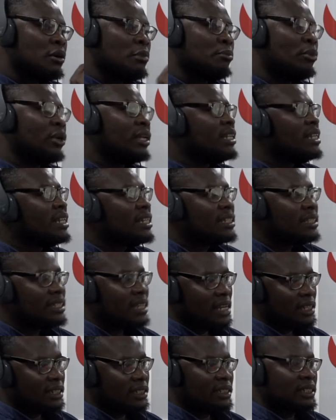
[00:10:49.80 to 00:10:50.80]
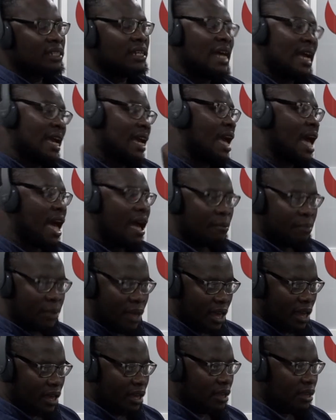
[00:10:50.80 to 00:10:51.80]
But in a state like
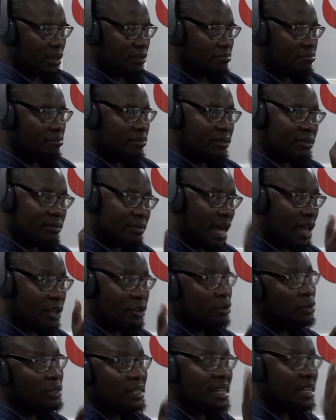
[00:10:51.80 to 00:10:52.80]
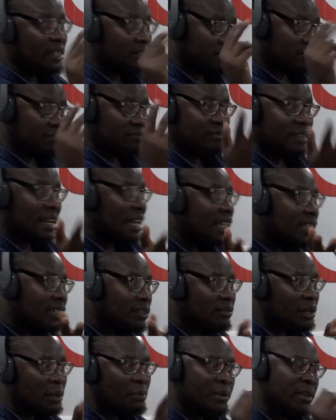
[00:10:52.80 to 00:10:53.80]
Abia, that you could say is
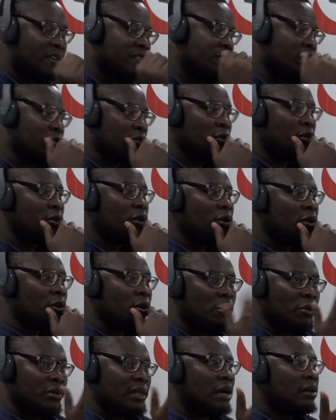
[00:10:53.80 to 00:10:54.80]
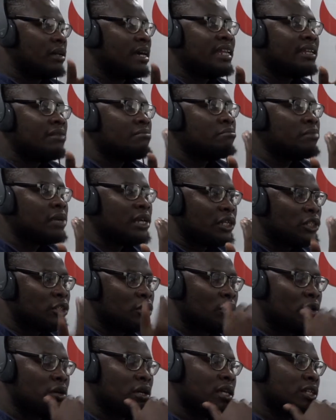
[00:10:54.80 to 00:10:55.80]
relatively peaceful, without any
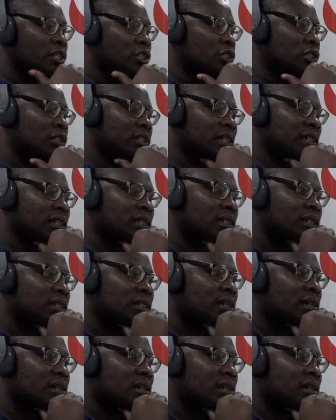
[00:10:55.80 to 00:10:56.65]
major insurgents,